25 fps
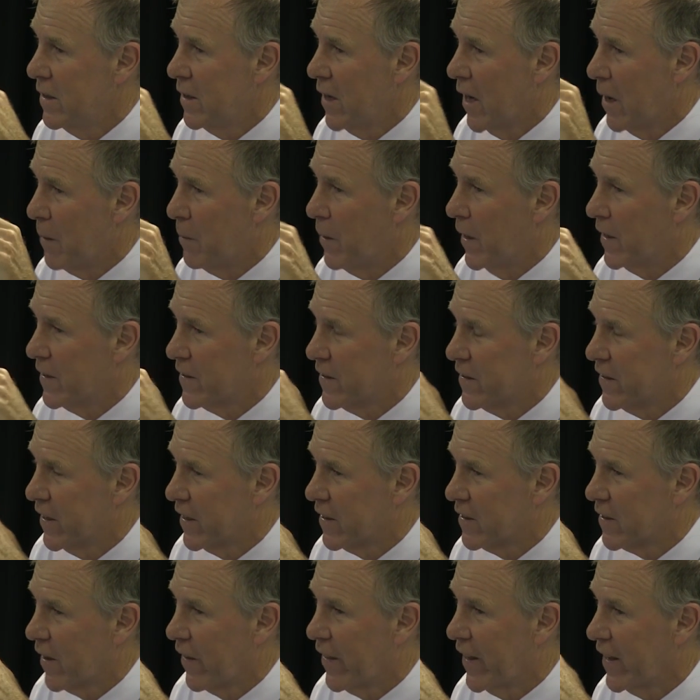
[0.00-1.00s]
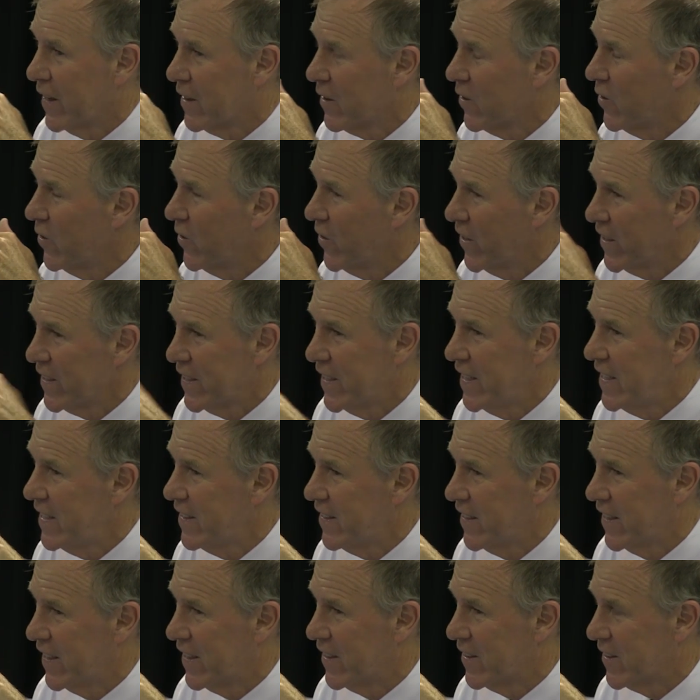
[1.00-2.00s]
about 6. So that's not
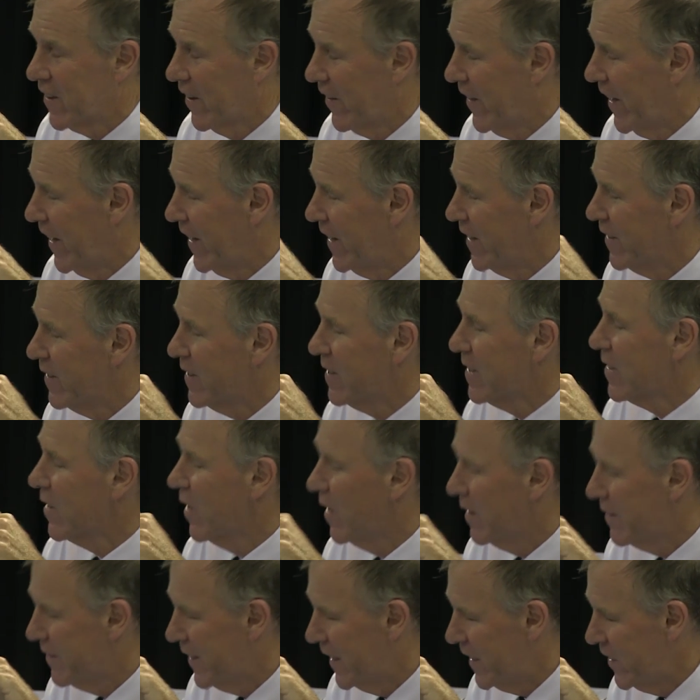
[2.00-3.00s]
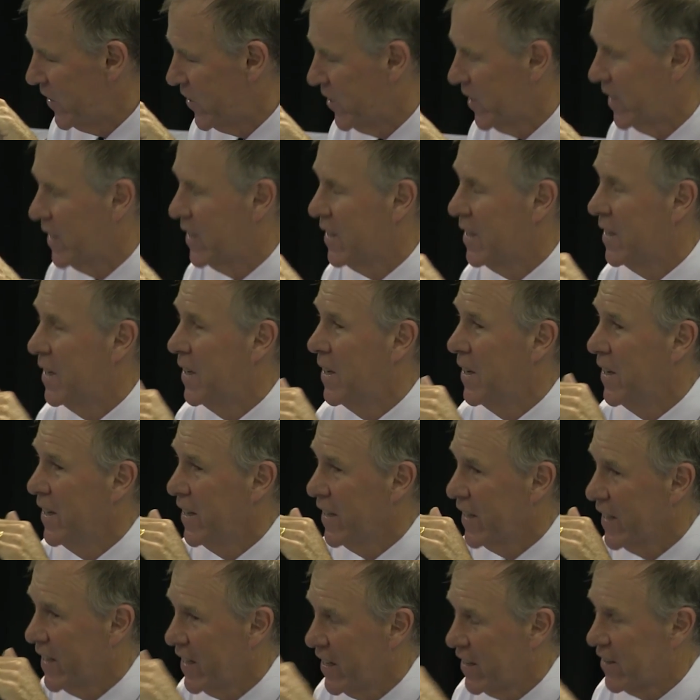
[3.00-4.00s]
eating. So that is starvation
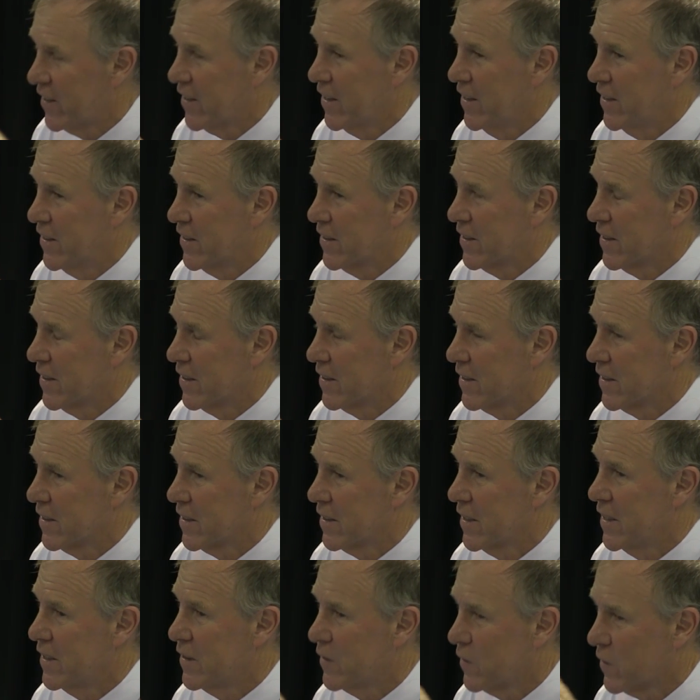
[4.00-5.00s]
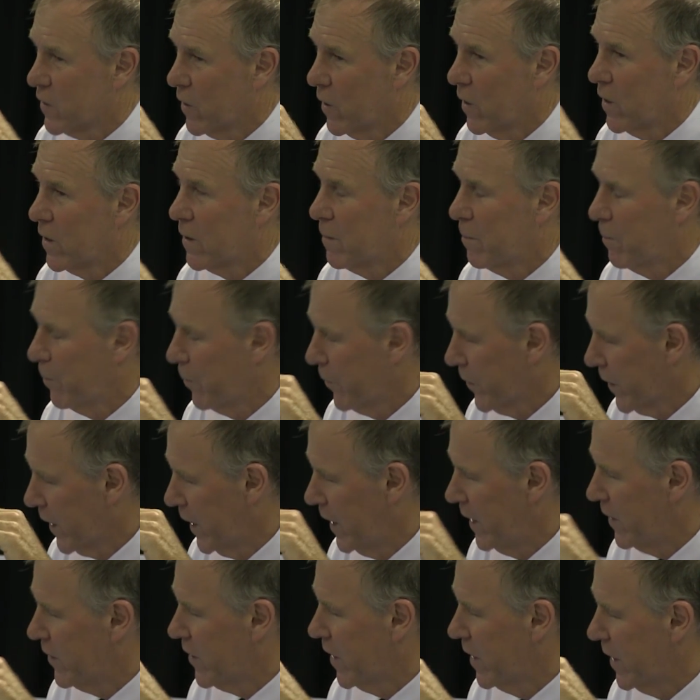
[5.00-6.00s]
ketosis. Still,
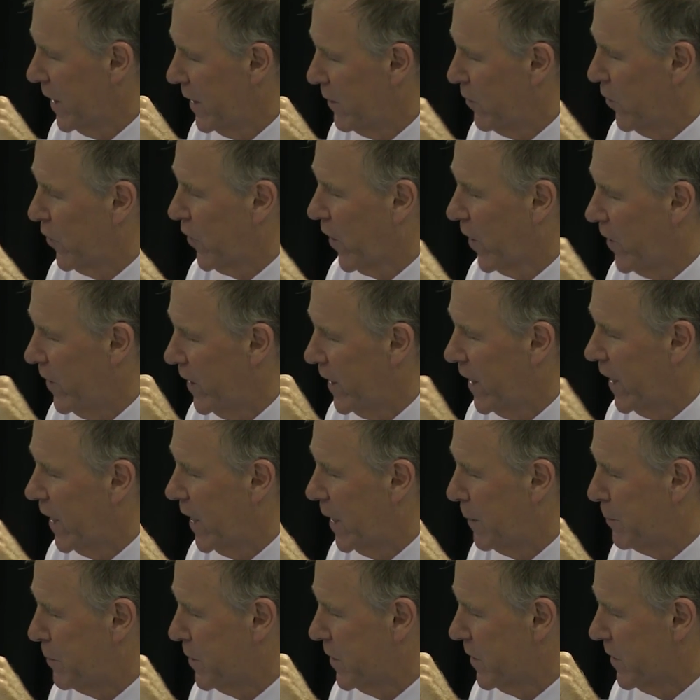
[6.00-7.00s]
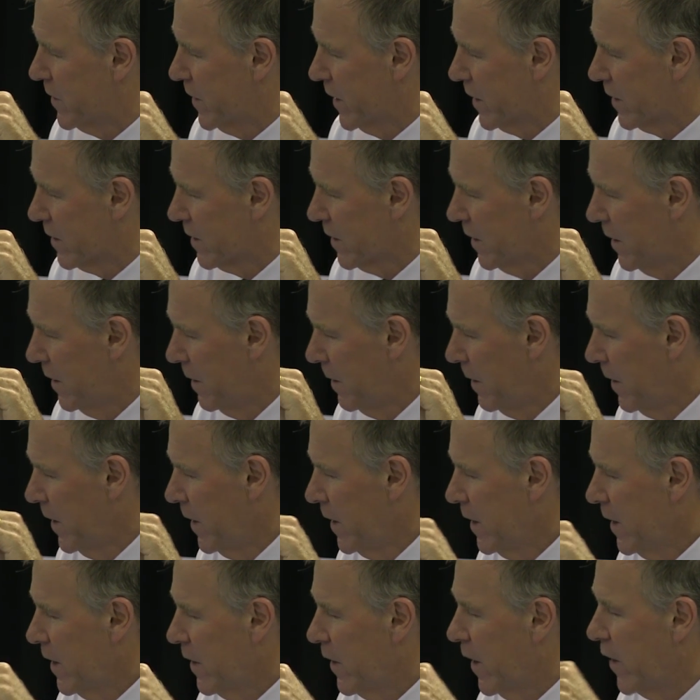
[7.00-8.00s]
ketone levels only get up to 6.
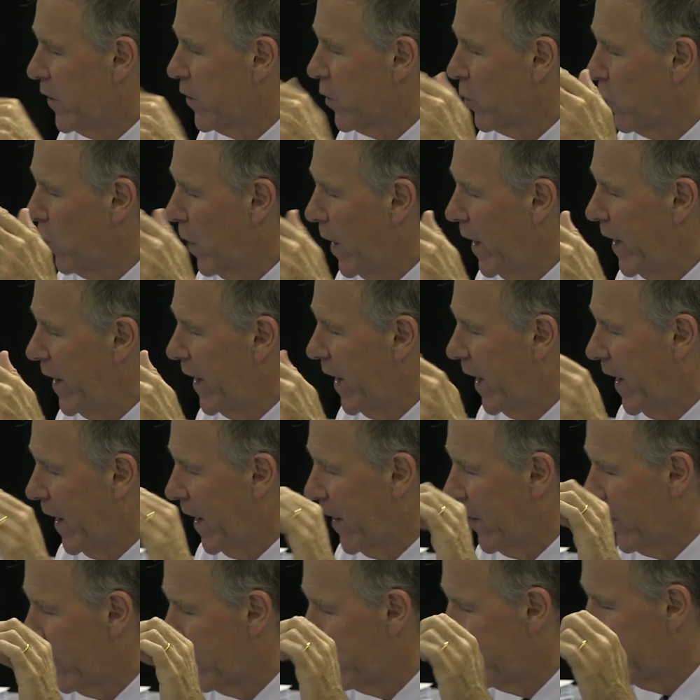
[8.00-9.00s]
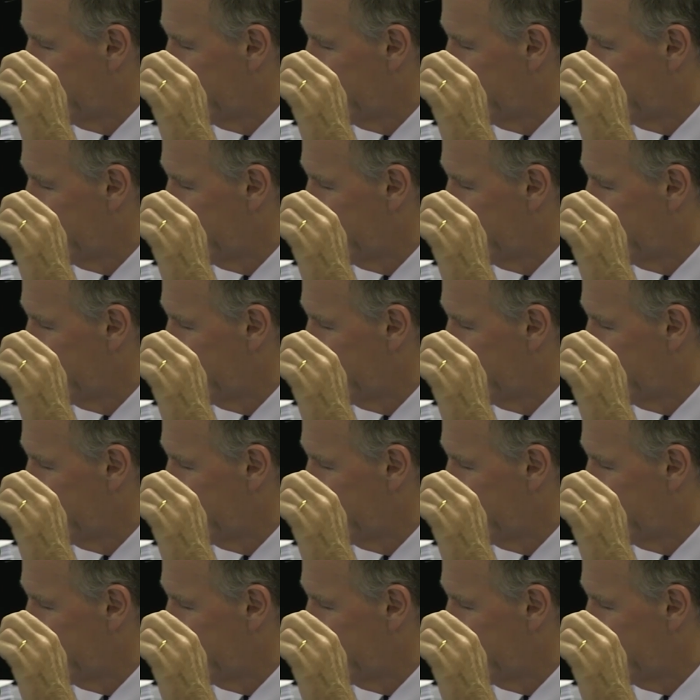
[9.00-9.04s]
Those are way higher than